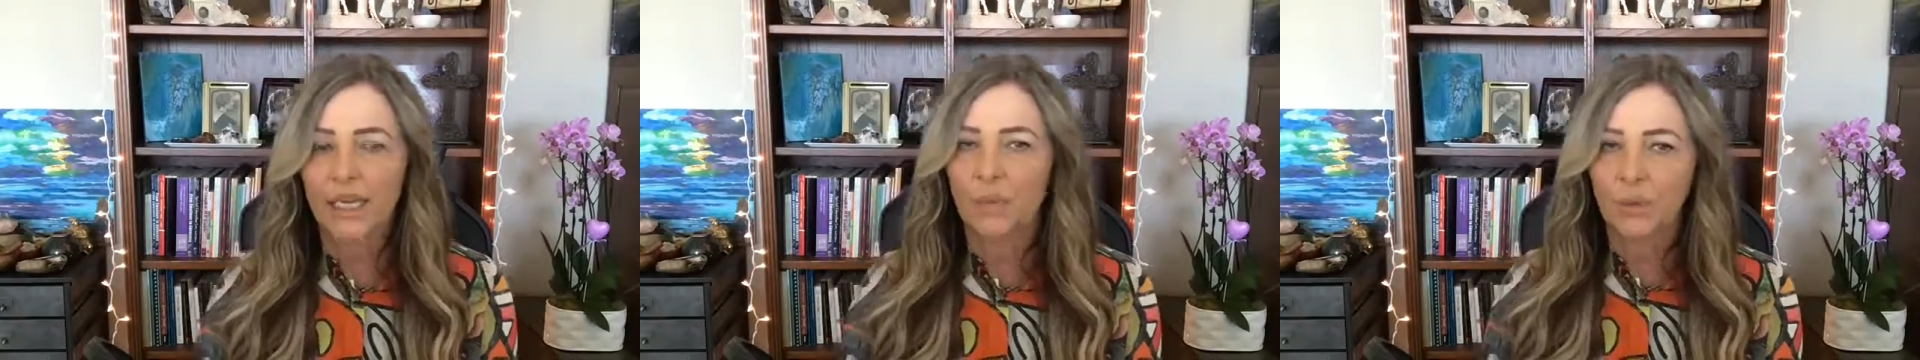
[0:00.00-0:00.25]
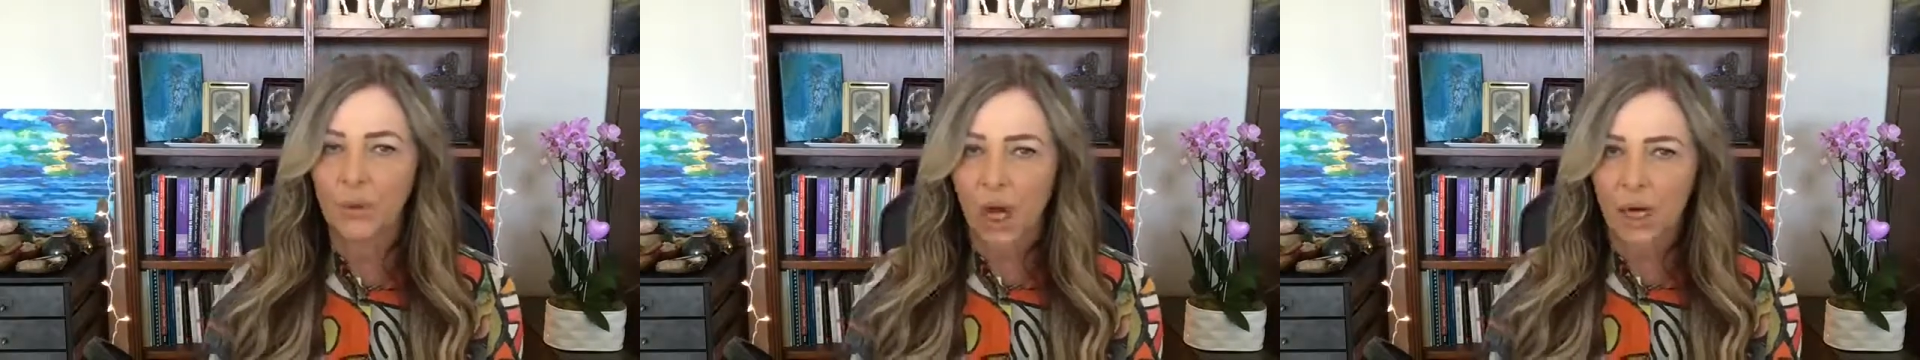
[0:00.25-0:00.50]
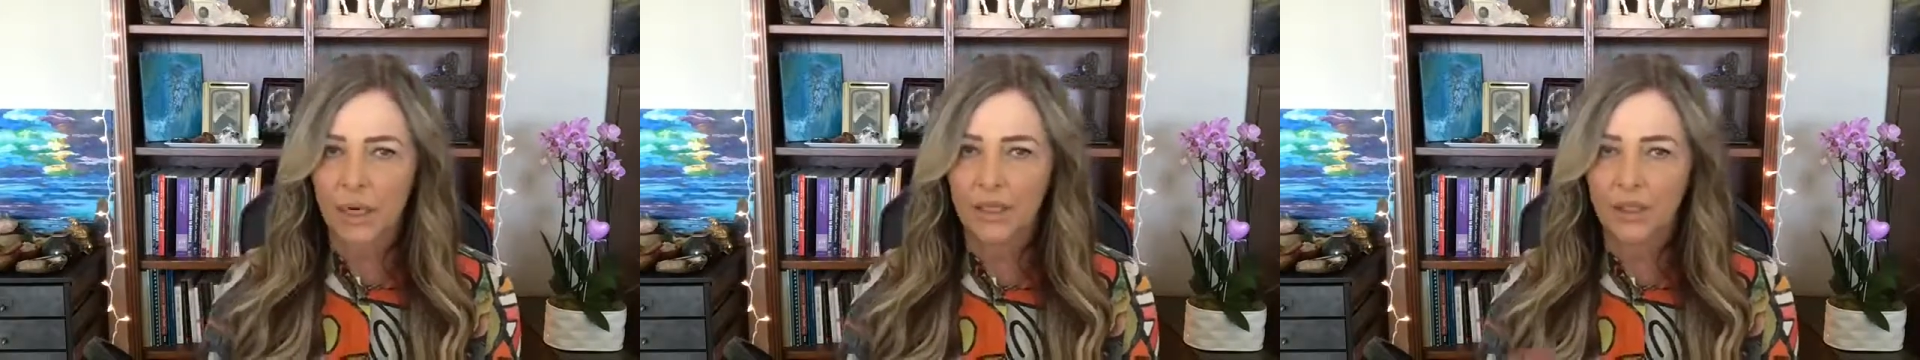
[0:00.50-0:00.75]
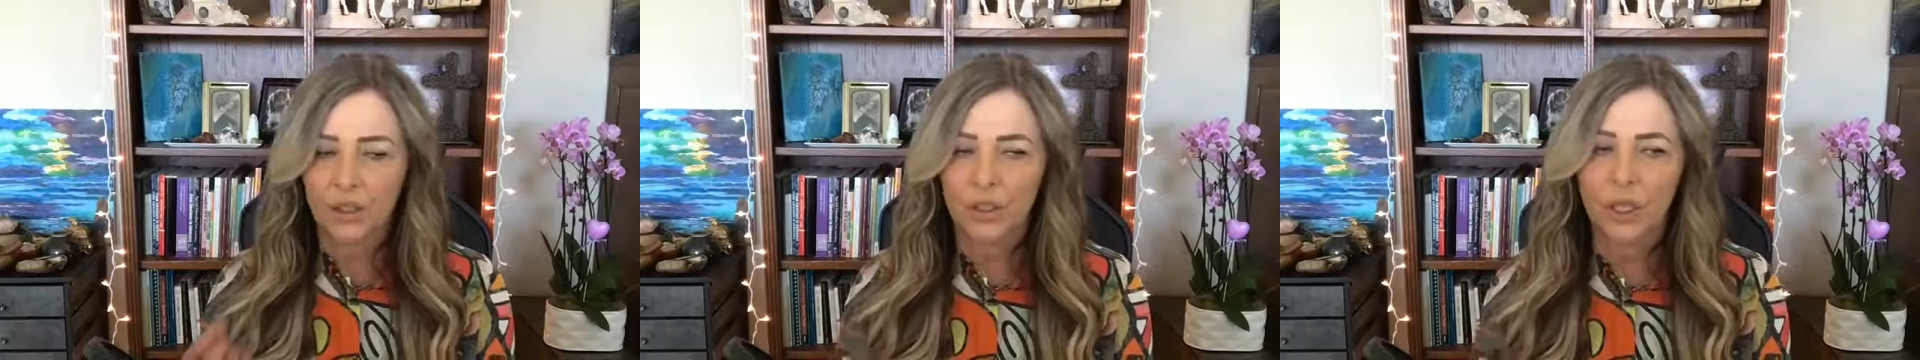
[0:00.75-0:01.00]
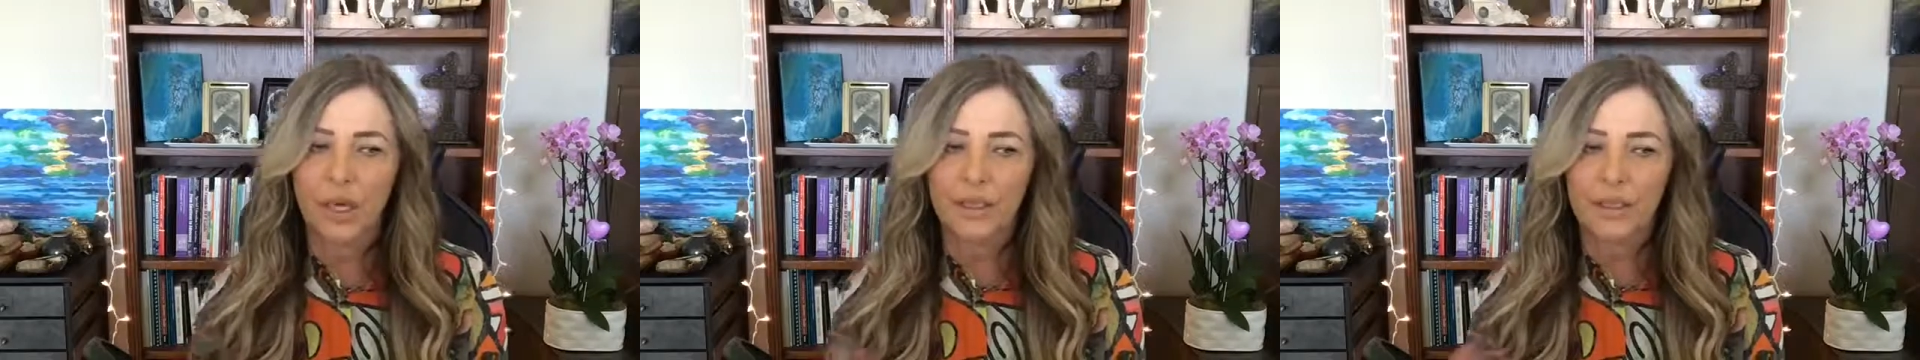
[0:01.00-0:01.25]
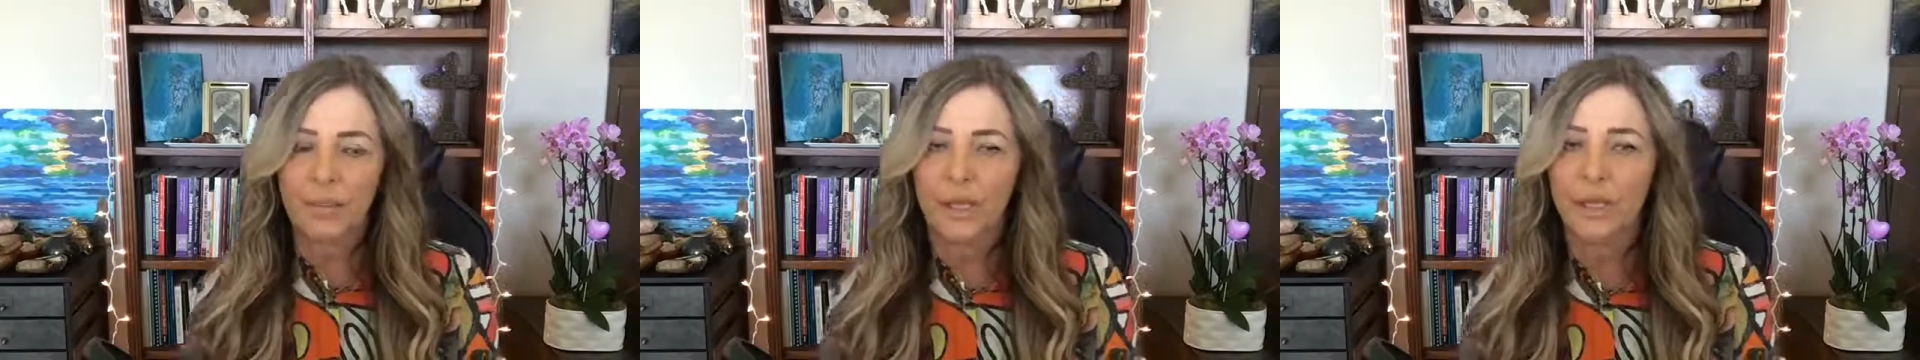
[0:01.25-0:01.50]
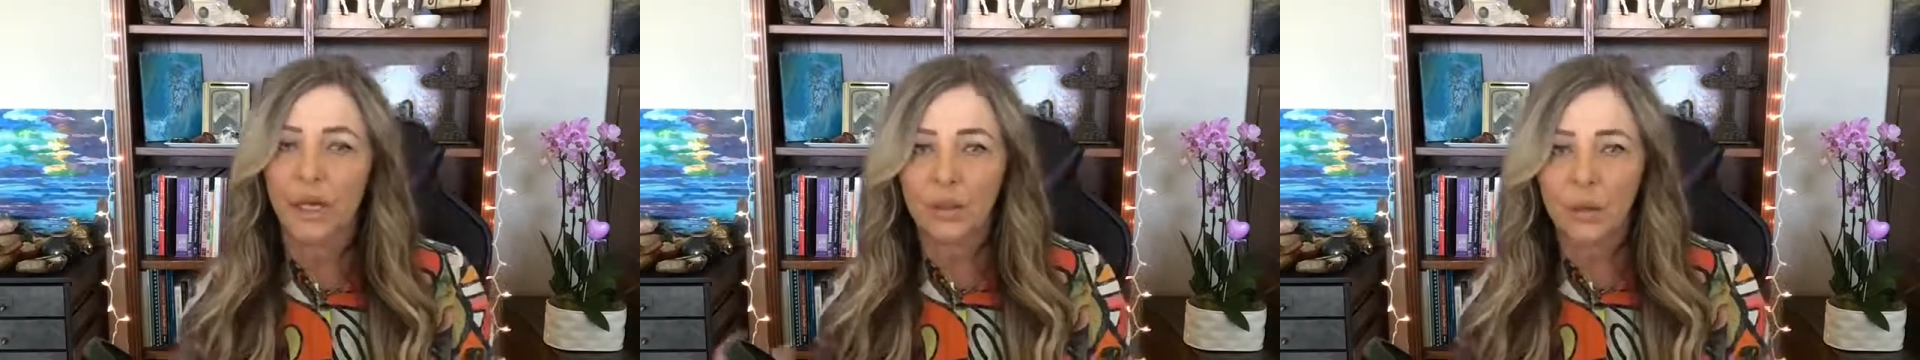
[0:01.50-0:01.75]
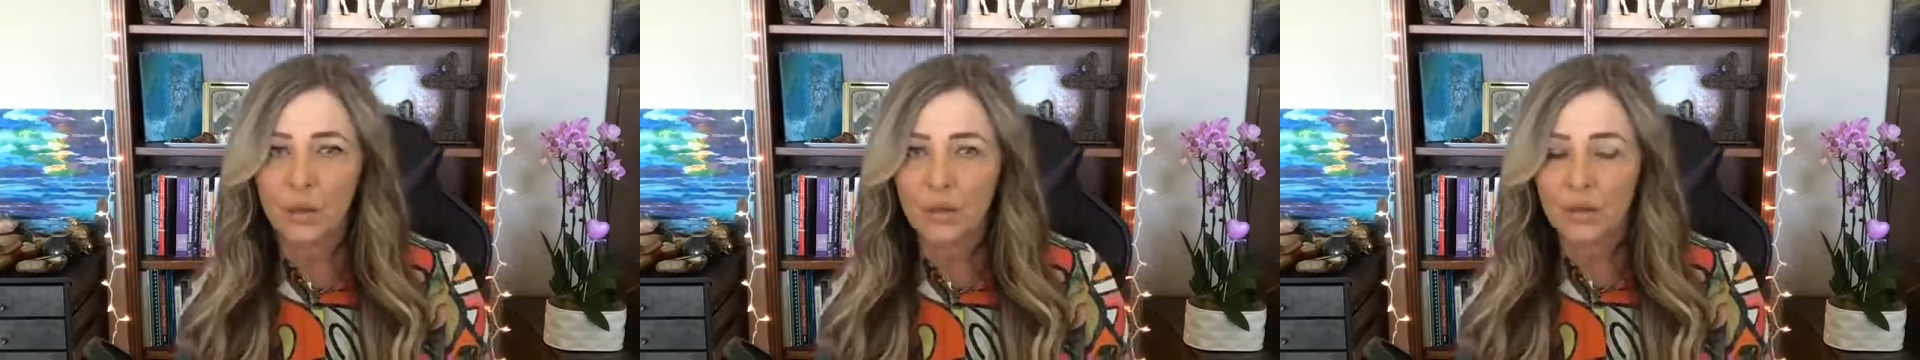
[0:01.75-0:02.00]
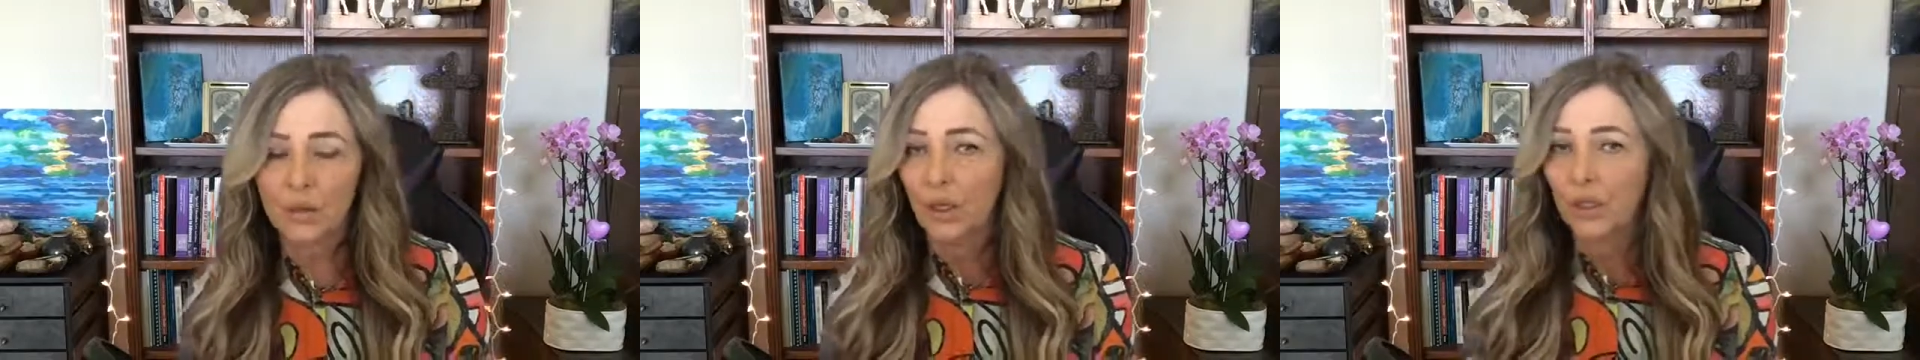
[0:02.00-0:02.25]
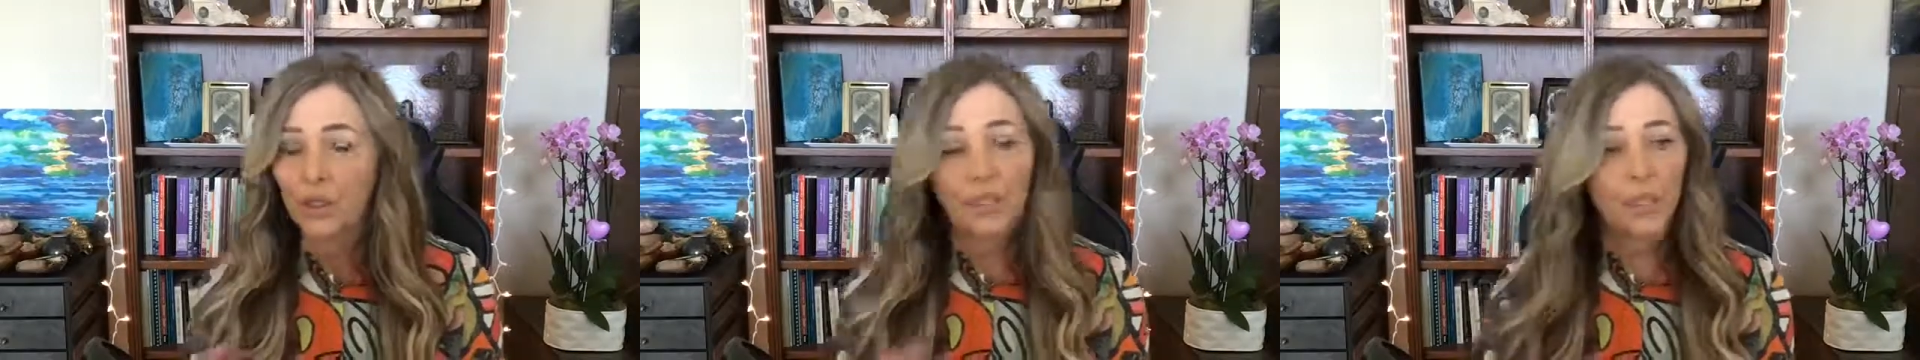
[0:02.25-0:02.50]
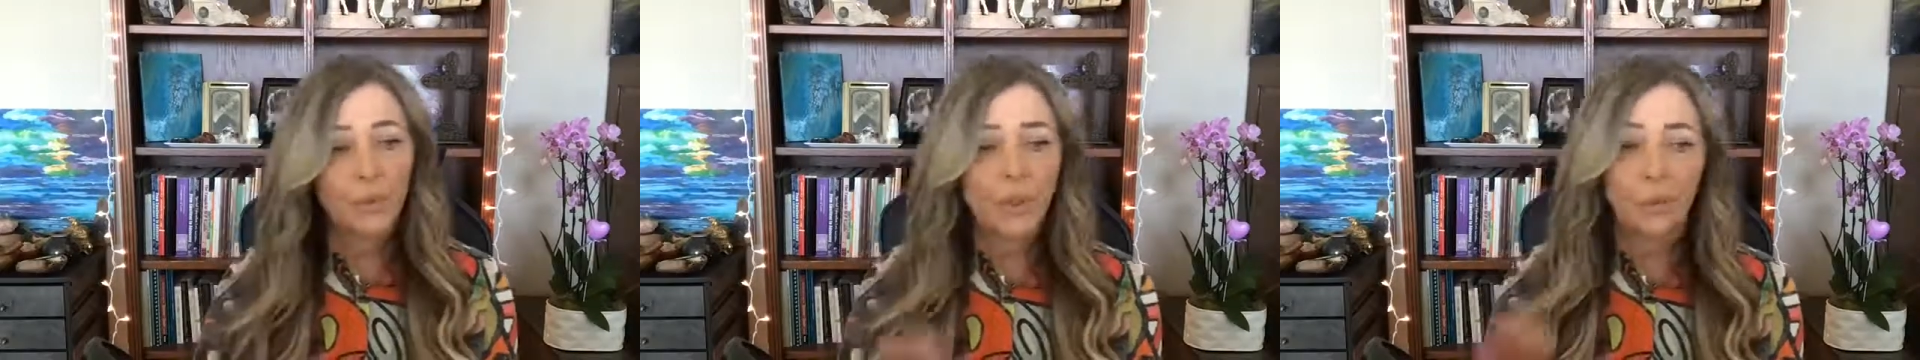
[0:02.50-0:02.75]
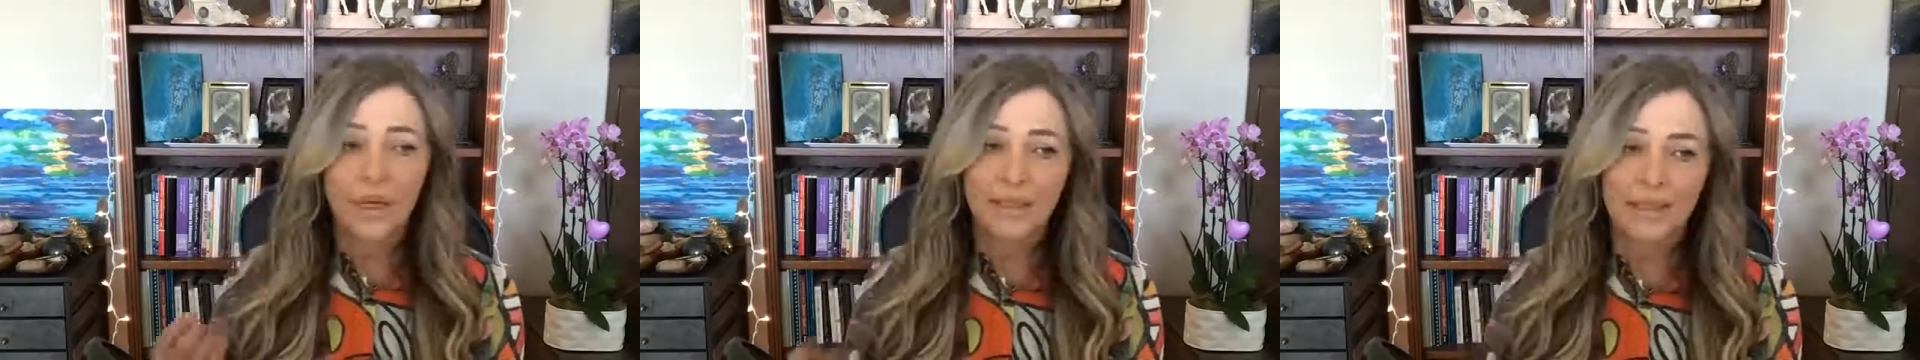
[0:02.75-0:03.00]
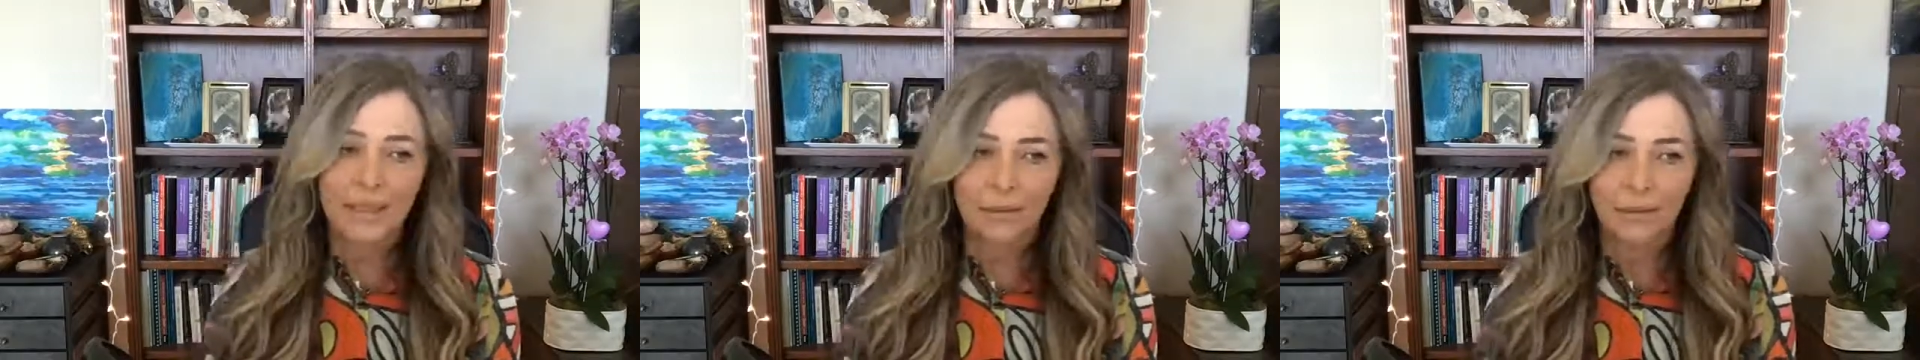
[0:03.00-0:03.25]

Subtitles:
the progress your child's made on goals. You're going to request it,